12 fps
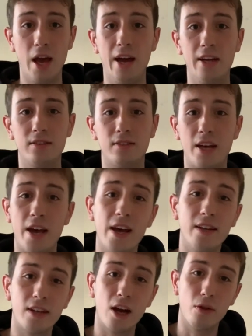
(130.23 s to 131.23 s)
and
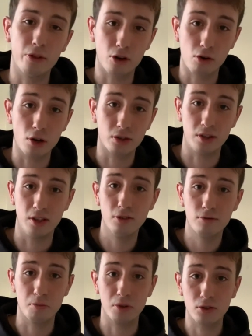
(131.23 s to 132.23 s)
tear down the crosses
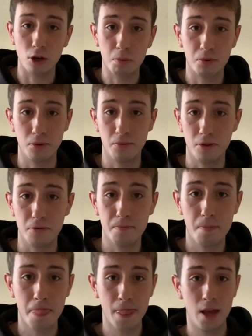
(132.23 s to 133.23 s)
from the tops of
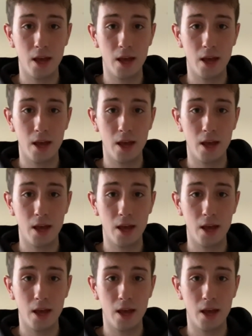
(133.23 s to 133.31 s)
them